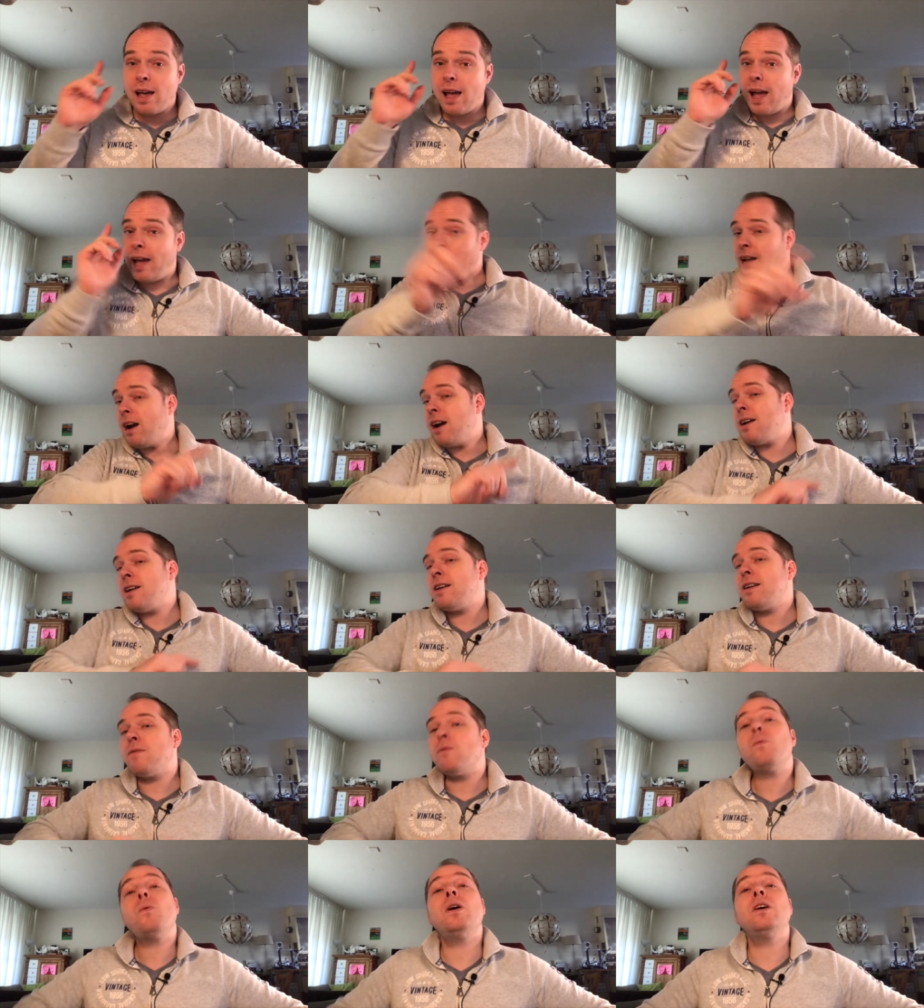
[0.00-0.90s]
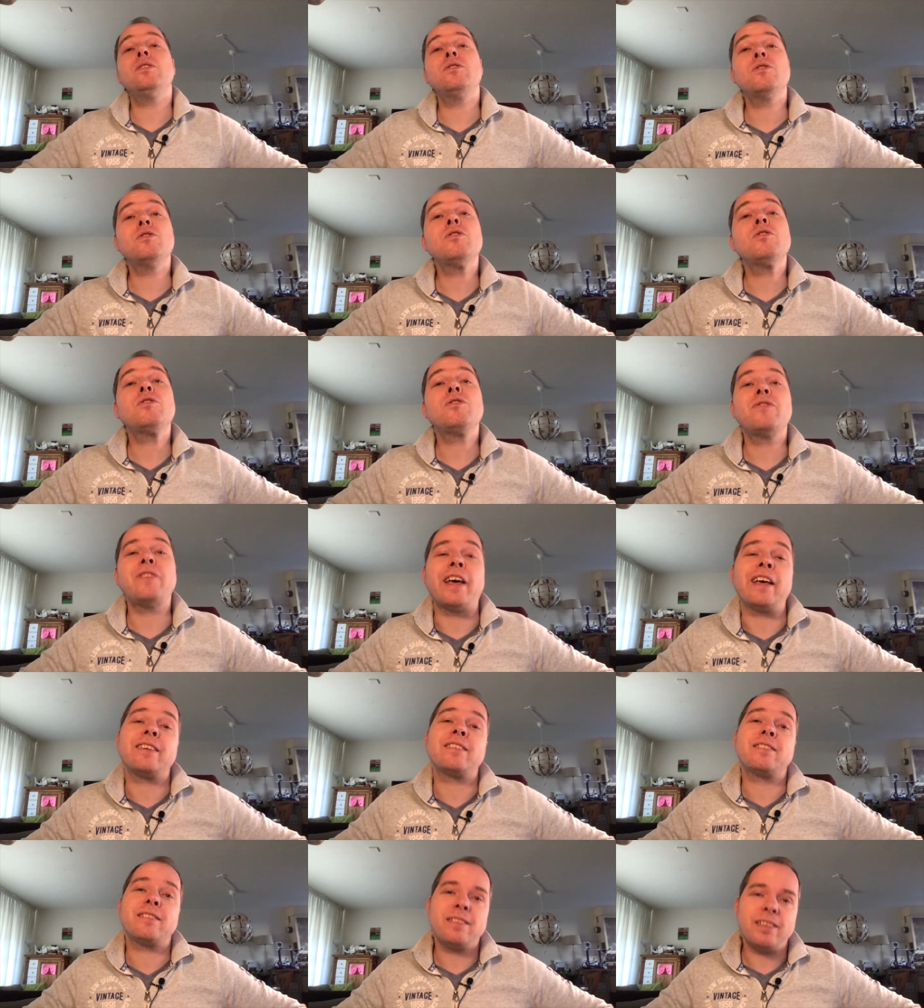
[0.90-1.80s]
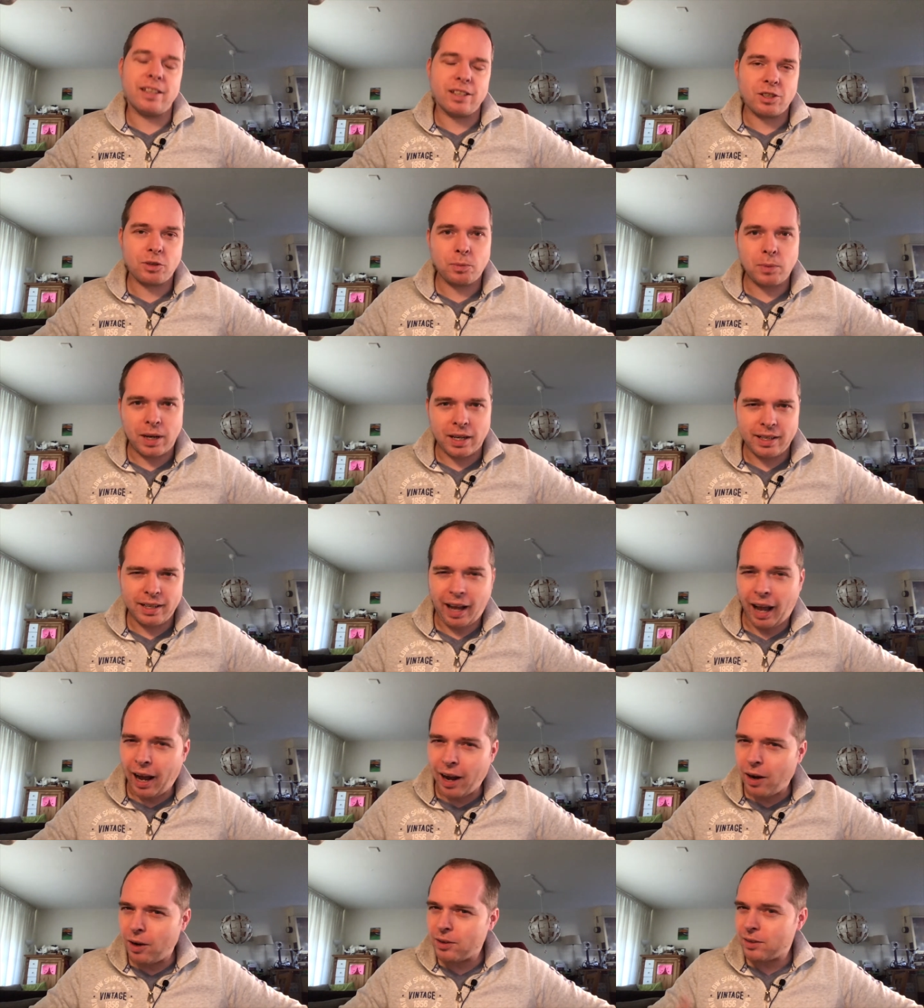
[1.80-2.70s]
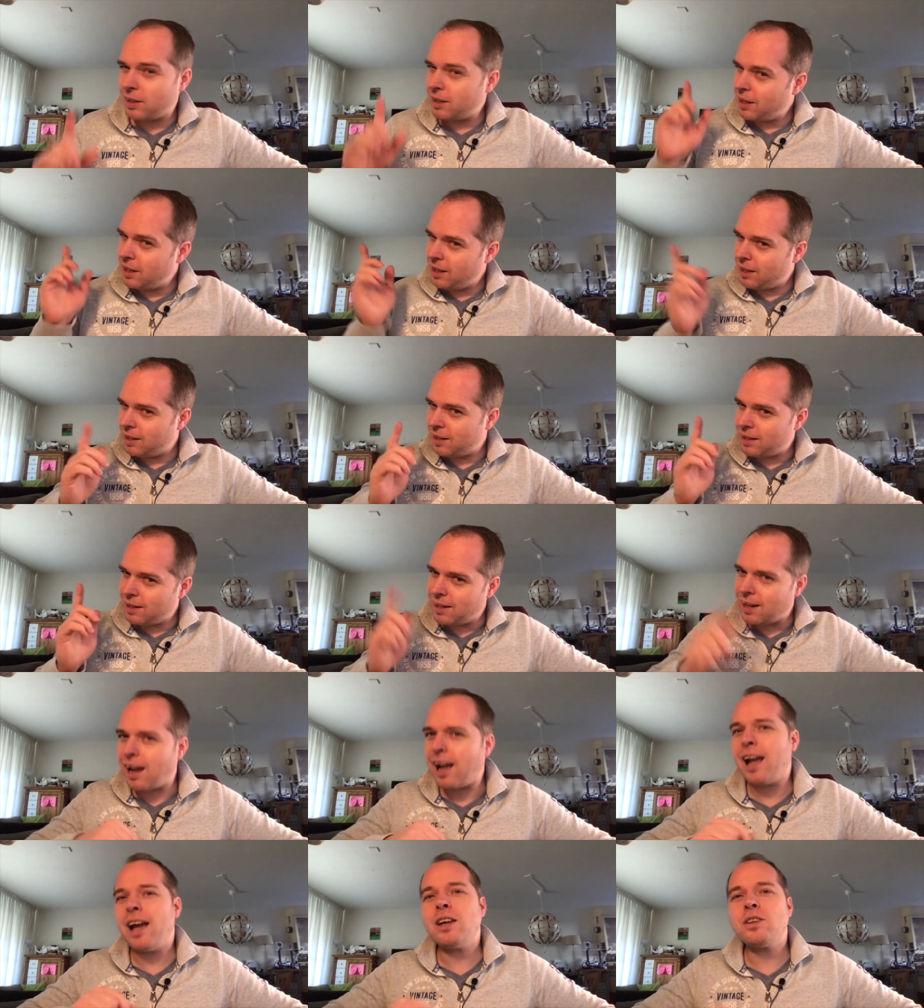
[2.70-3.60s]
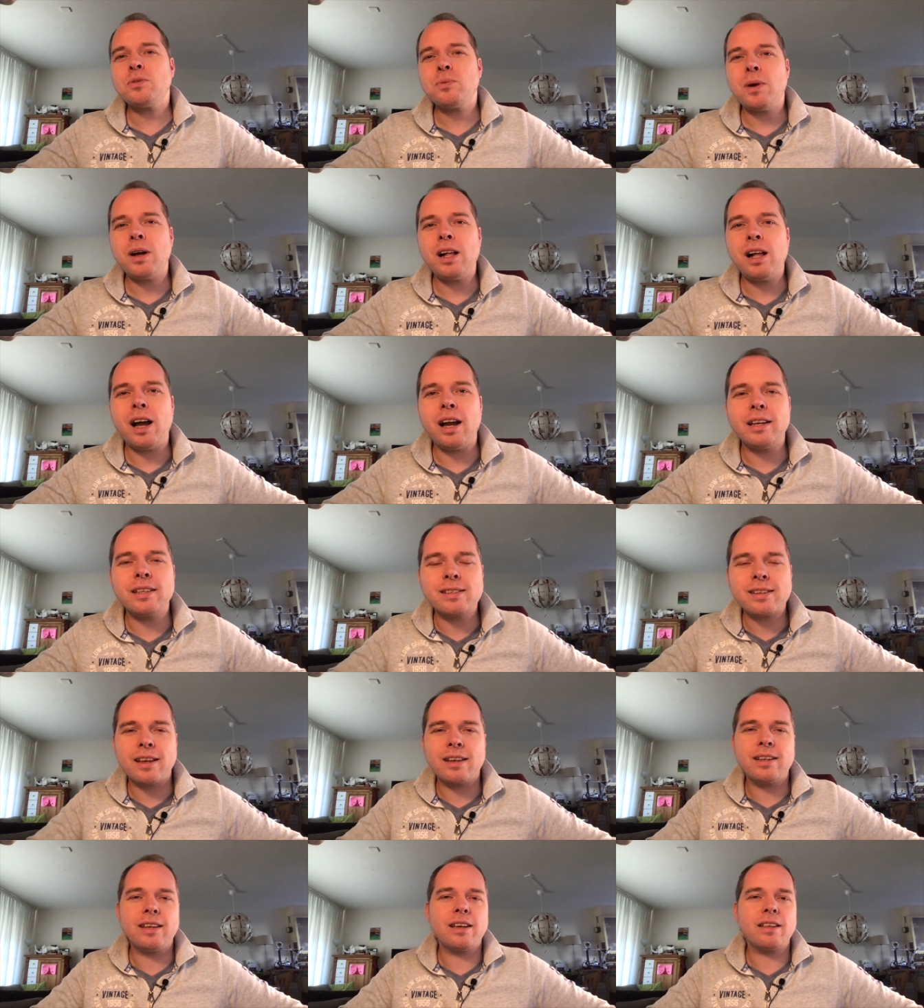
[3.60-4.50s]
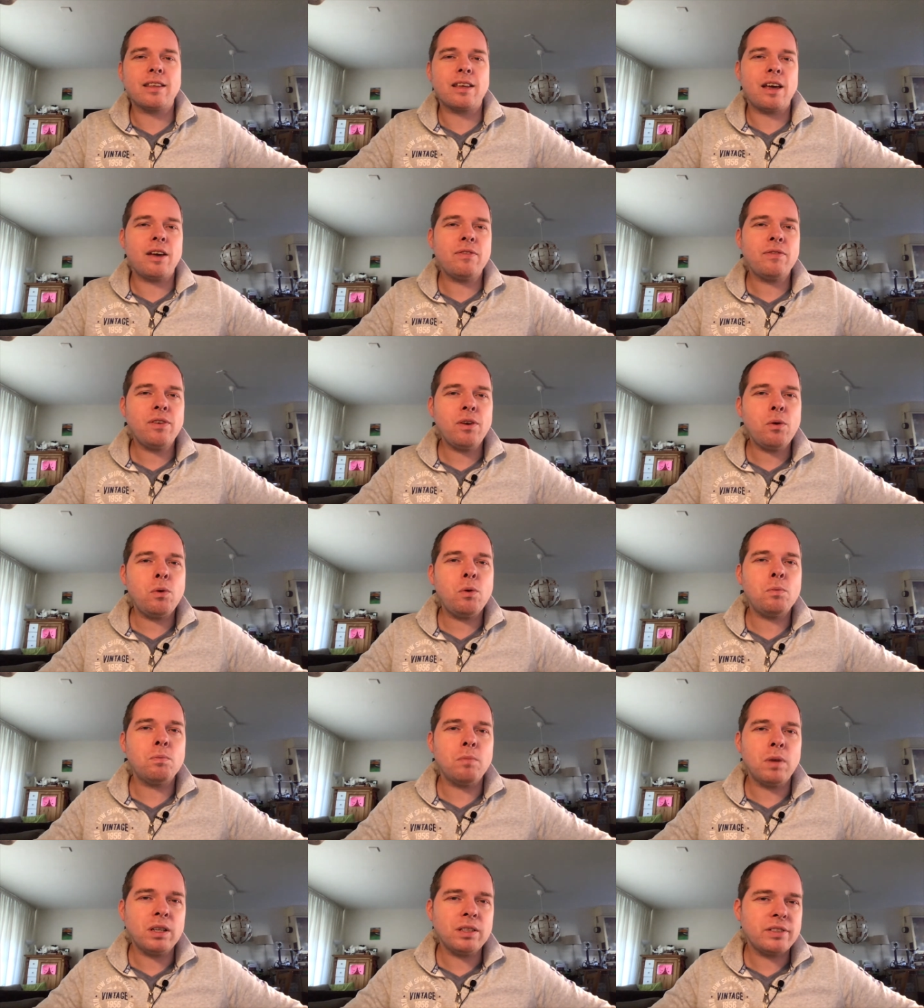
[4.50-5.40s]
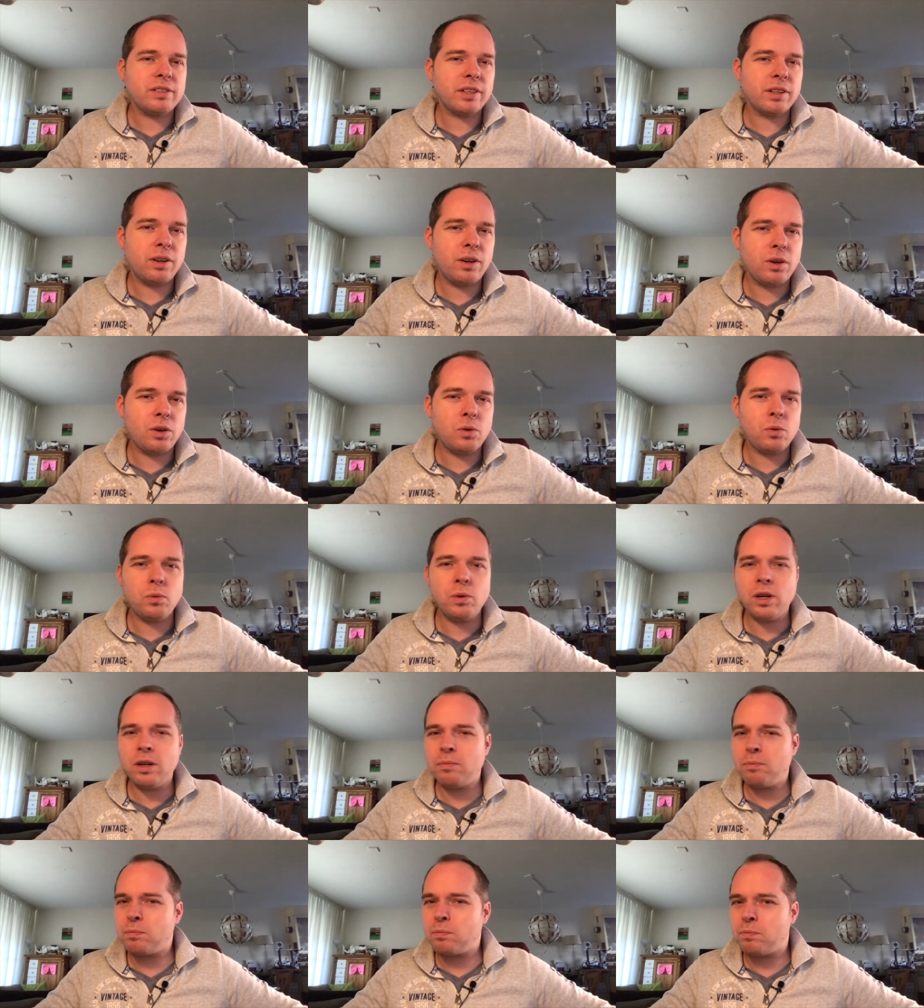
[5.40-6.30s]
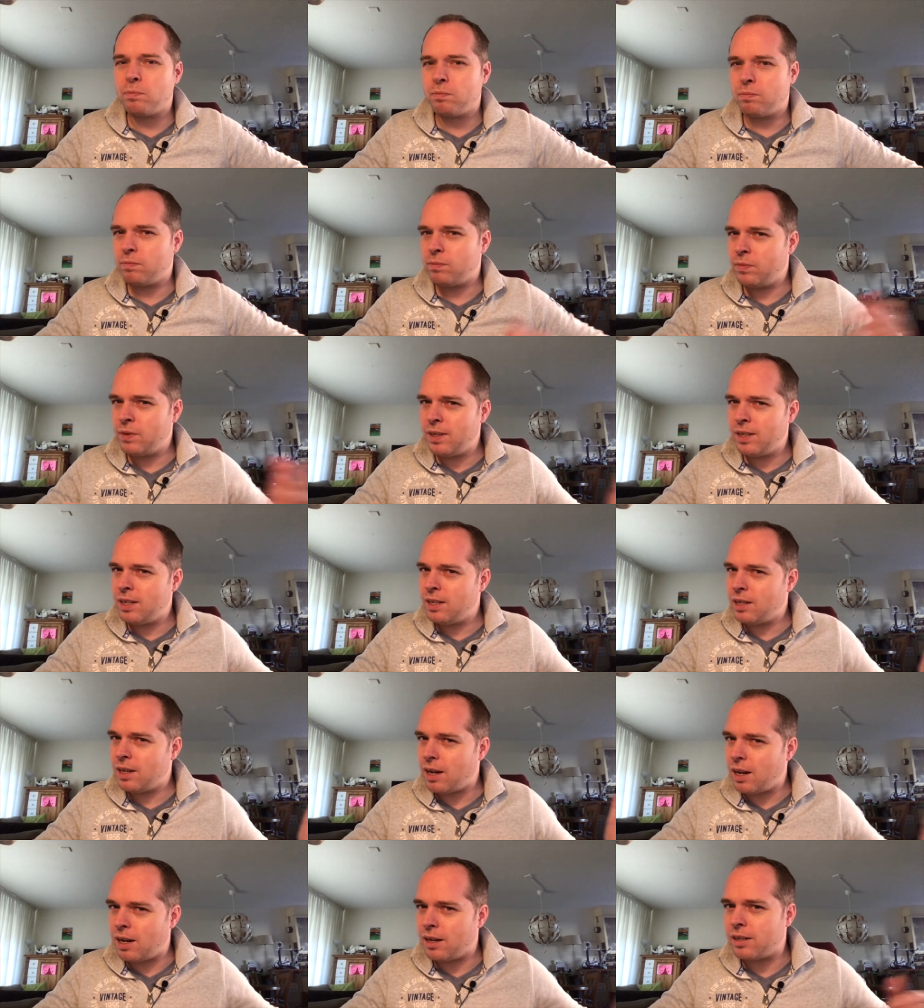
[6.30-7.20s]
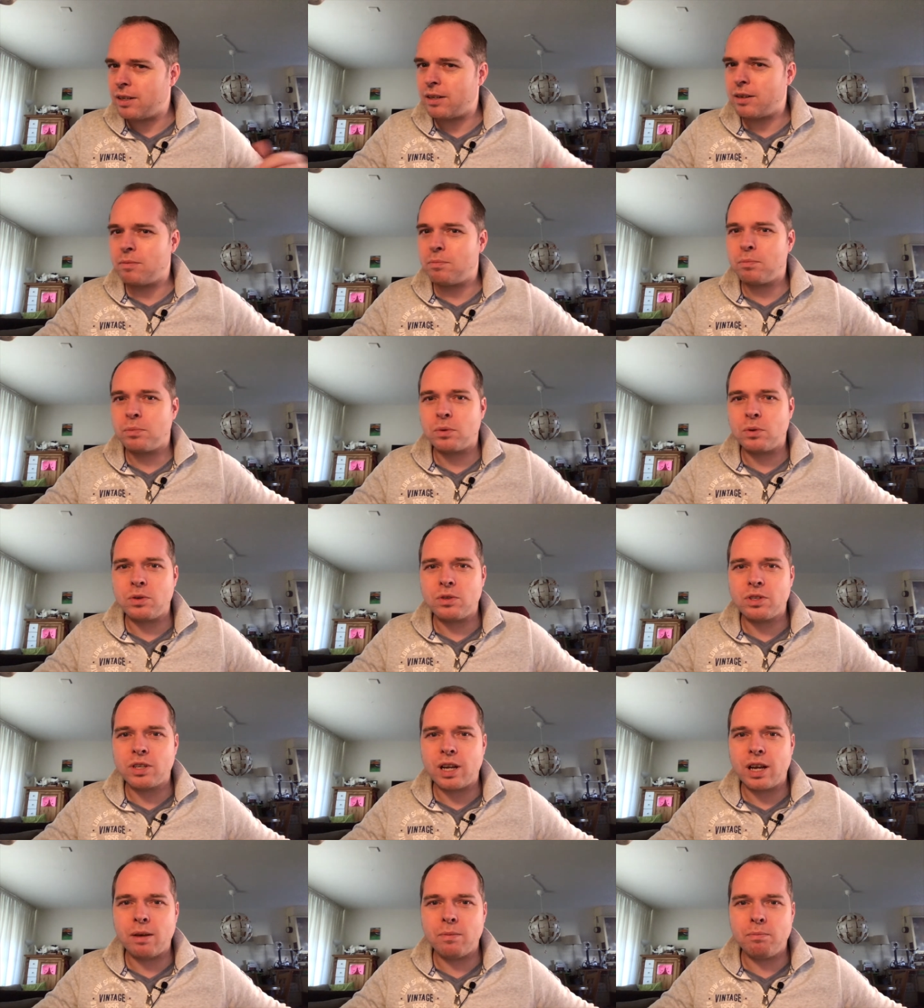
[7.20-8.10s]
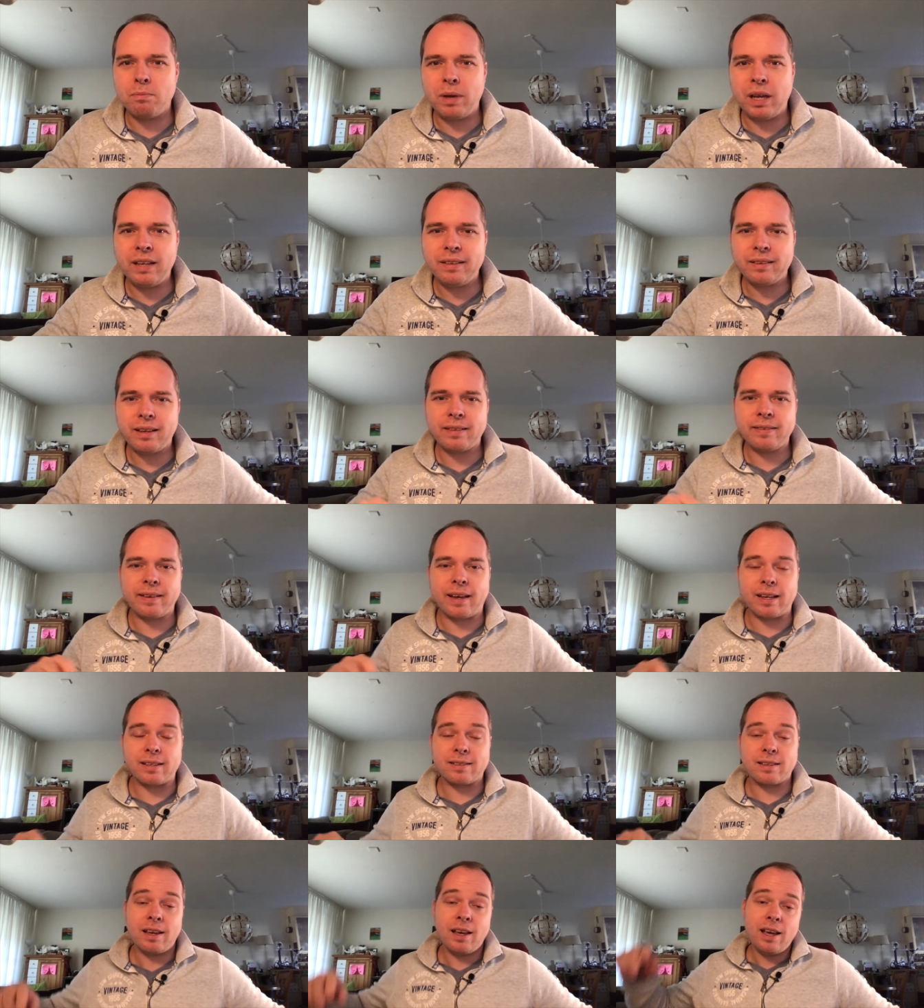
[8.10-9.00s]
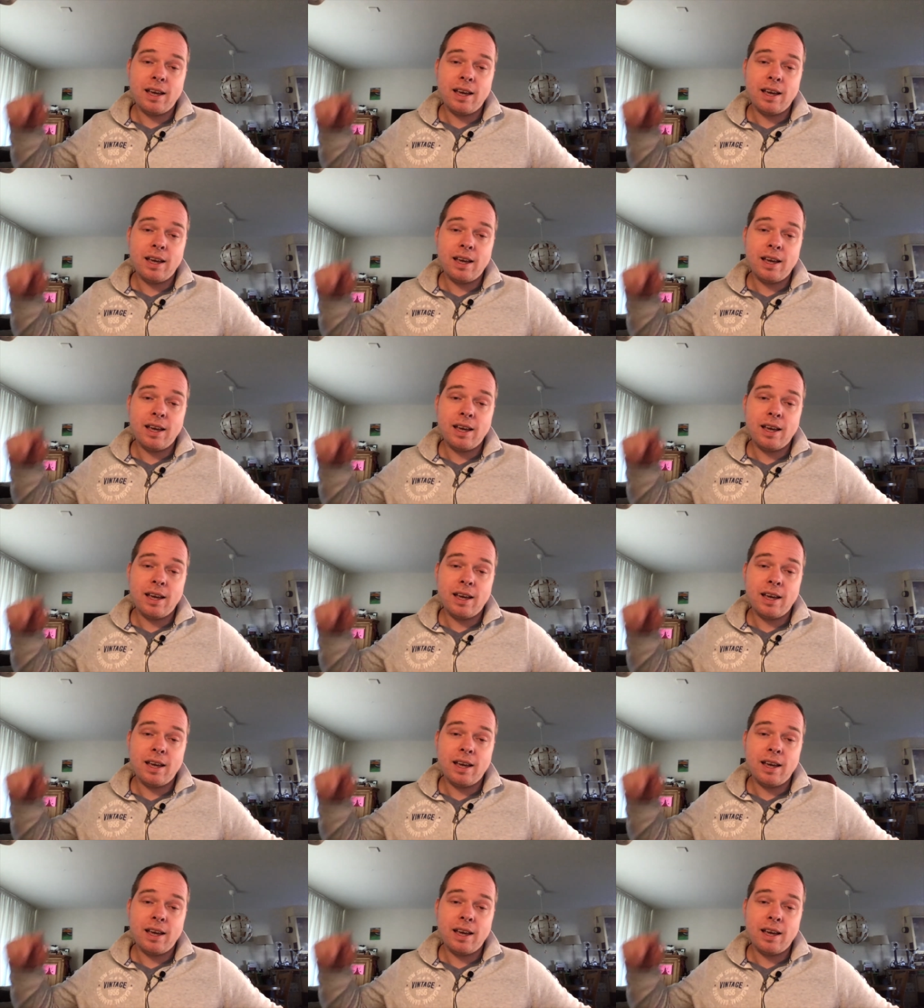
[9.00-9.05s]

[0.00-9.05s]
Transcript: And I want to test this one out as well as I did a few months ago with the other Prusa beta test.